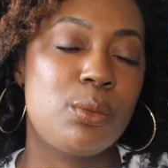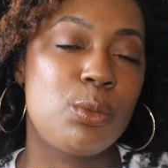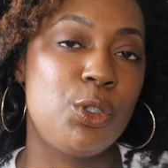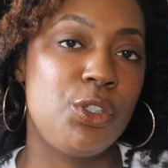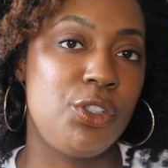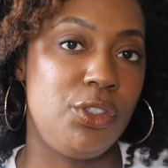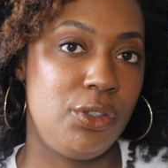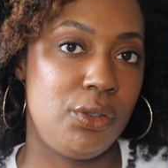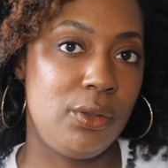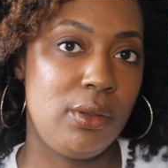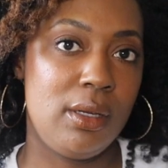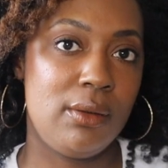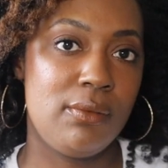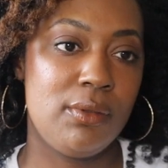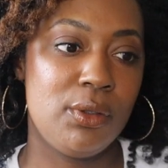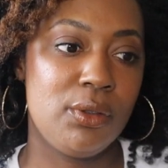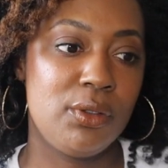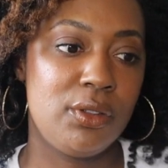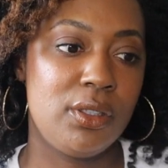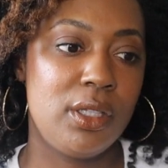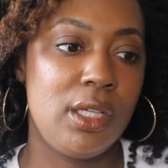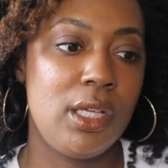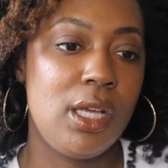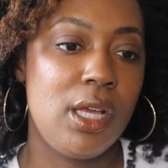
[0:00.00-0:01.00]
moisture
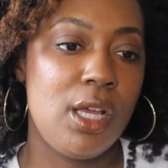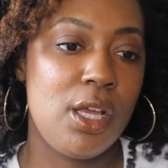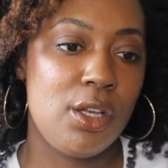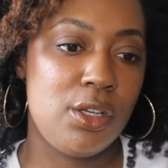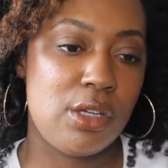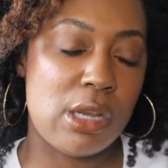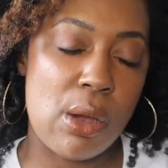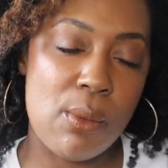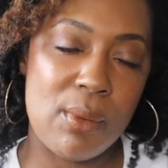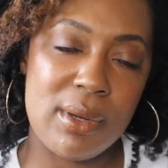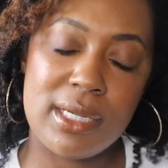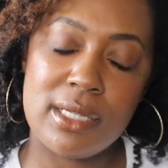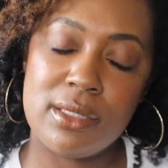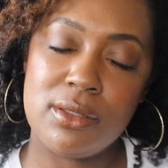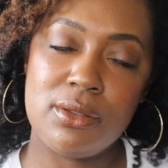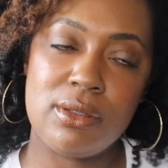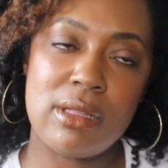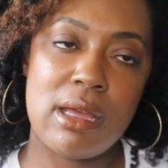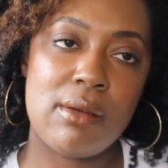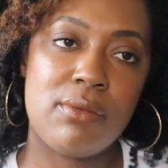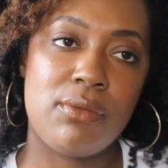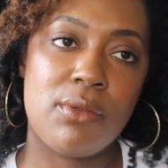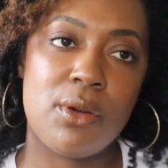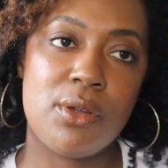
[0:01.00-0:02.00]
levels. No one can do
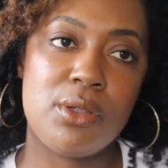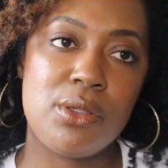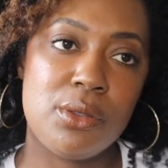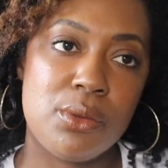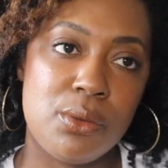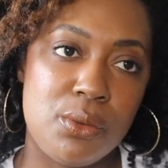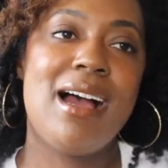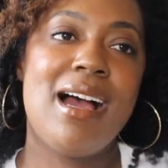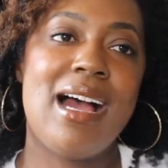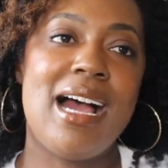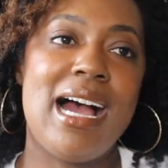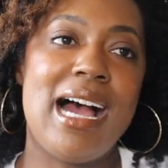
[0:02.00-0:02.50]
that for you.